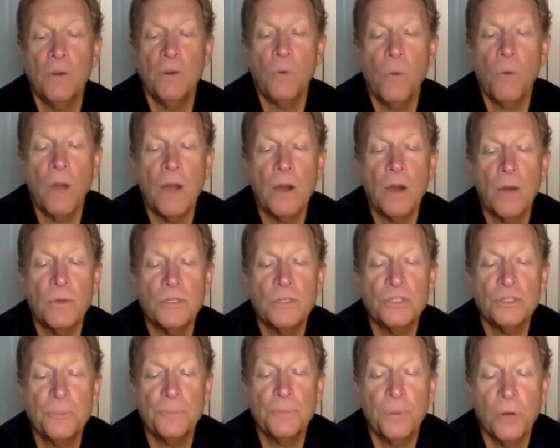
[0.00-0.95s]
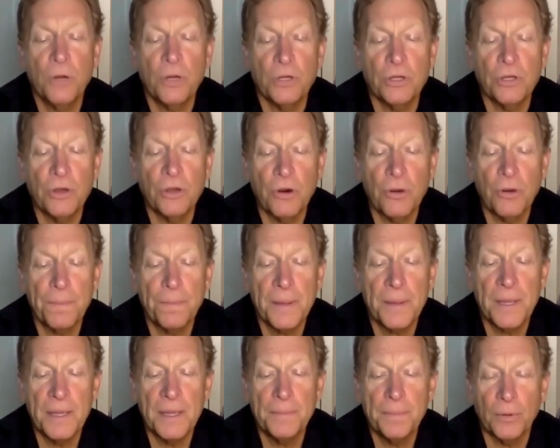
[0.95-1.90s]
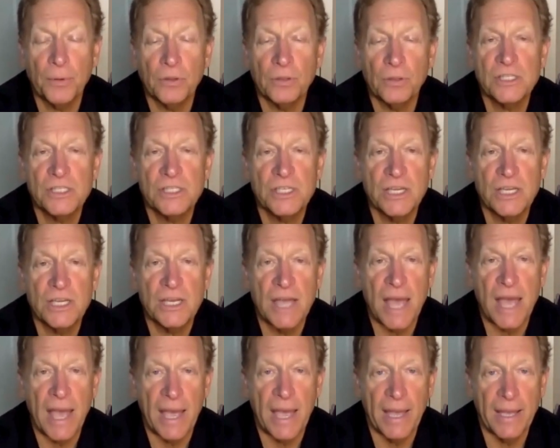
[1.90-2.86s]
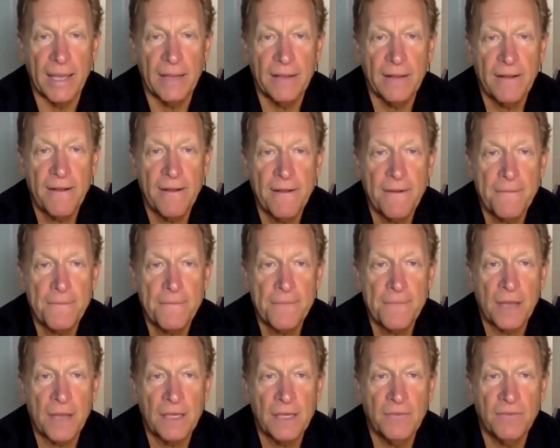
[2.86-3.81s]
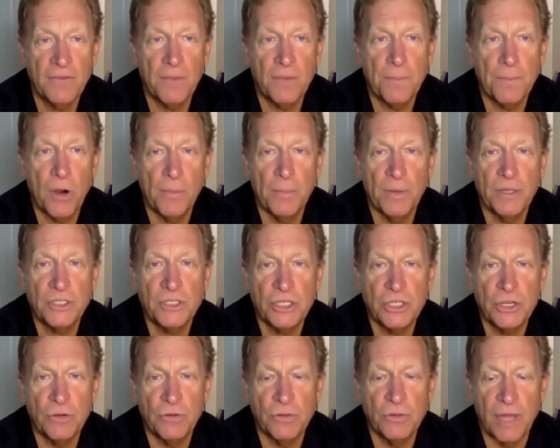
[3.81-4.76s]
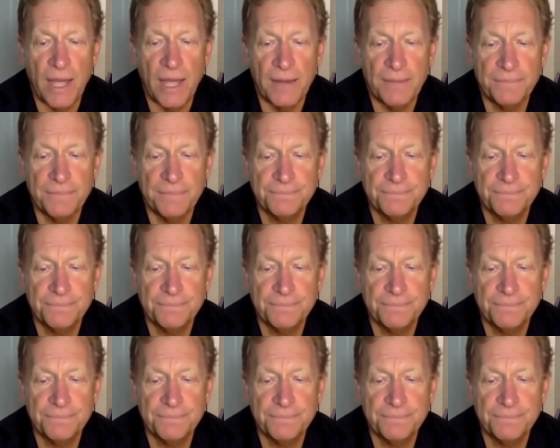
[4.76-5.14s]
Where would you put your people today? I'll give you a moment to do that.